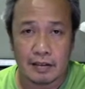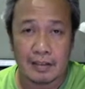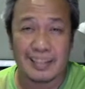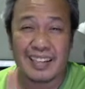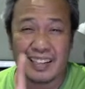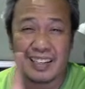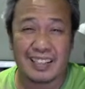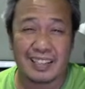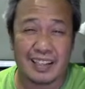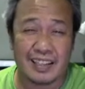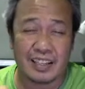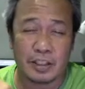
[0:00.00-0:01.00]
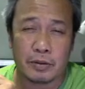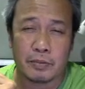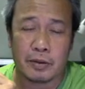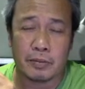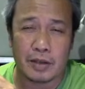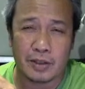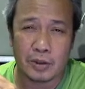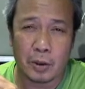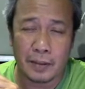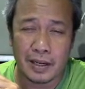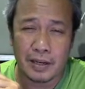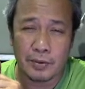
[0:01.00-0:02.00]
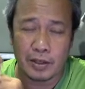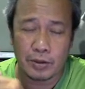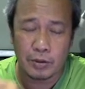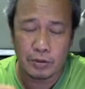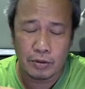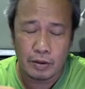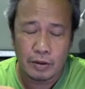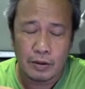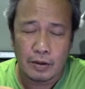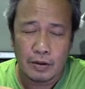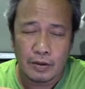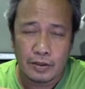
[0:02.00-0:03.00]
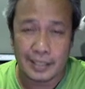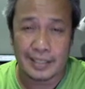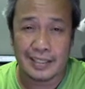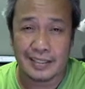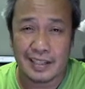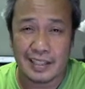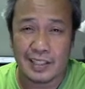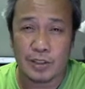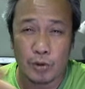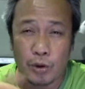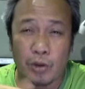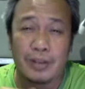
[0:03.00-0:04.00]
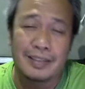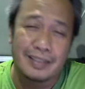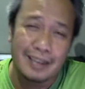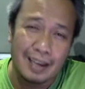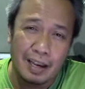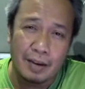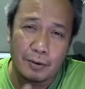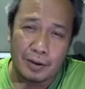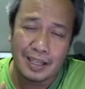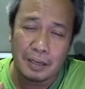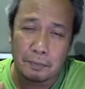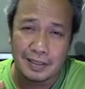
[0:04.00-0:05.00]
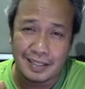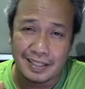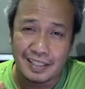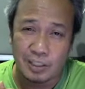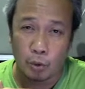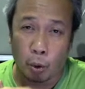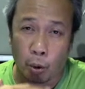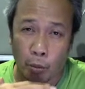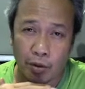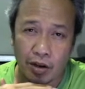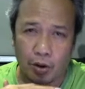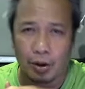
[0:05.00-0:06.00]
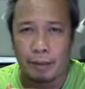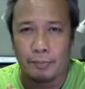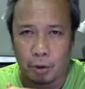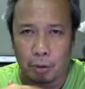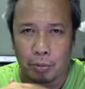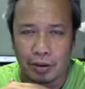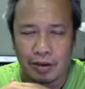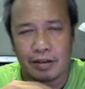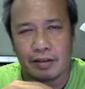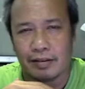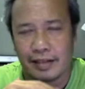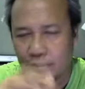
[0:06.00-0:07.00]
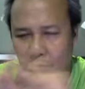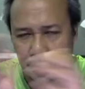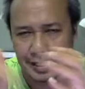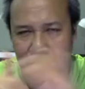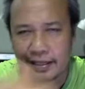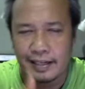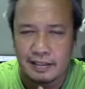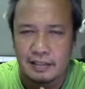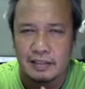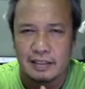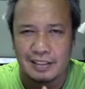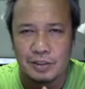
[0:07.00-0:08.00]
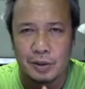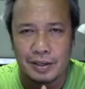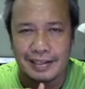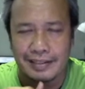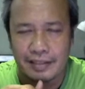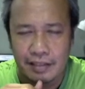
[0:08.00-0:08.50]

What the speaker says: That's the other thing to remember. Normally when you do genetic studies, you don't say whether a person is normal or abnormal, right? You don't say that. It's not nice.